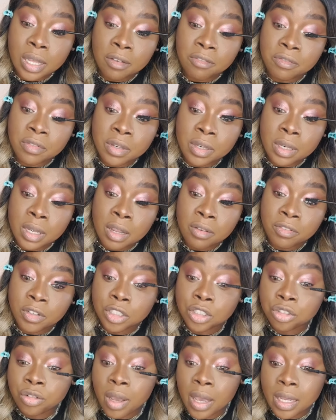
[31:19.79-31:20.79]
I've
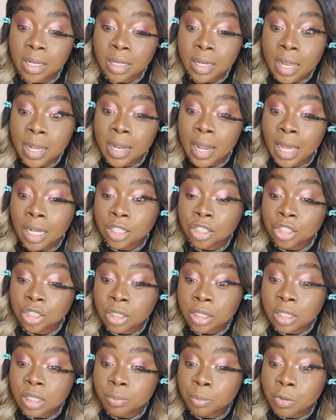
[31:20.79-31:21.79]
never tried their
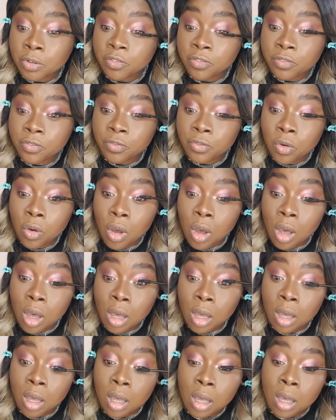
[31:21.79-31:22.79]
lashes before,